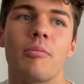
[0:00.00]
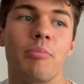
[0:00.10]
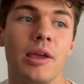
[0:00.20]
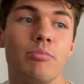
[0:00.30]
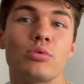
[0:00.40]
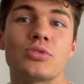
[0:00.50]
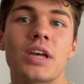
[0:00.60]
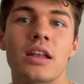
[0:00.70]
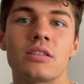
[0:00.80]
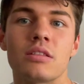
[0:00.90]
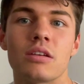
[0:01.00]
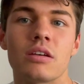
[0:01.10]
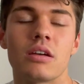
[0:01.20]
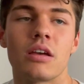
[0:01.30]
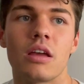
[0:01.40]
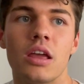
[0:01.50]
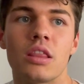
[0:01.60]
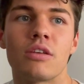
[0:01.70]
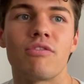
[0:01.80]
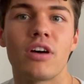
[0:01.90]
people said that
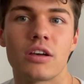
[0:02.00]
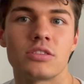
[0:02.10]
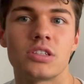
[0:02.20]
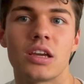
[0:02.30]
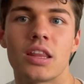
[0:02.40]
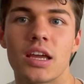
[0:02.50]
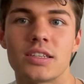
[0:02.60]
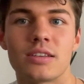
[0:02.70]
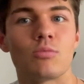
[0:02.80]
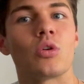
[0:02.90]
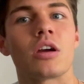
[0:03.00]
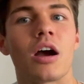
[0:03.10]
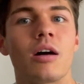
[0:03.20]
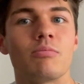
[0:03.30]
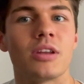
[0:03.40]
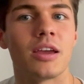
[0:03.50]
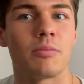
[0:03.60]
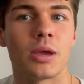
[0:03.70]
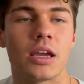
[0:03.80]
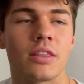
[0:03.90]
in the first year they didn't want to come near
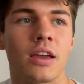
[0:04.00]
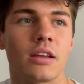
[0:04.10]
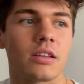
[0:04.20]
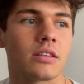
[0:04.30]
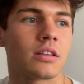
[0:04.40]
me, and they